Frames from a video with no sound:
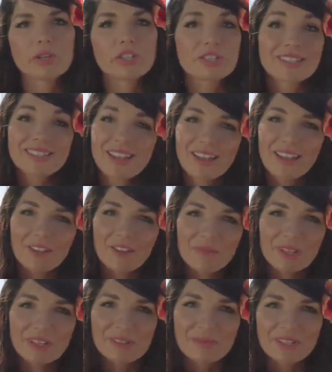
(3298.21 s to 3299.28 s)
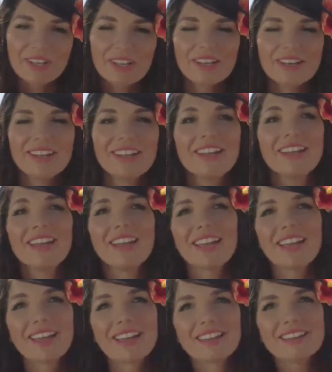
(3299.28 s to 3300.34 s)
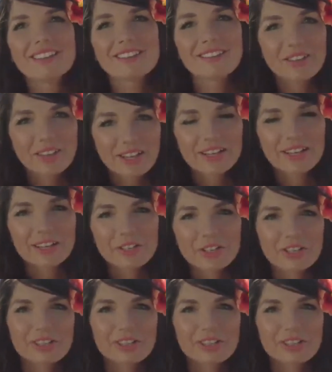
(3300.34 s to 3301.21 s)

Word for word: which is not how they're meant to be done and they're getting injured.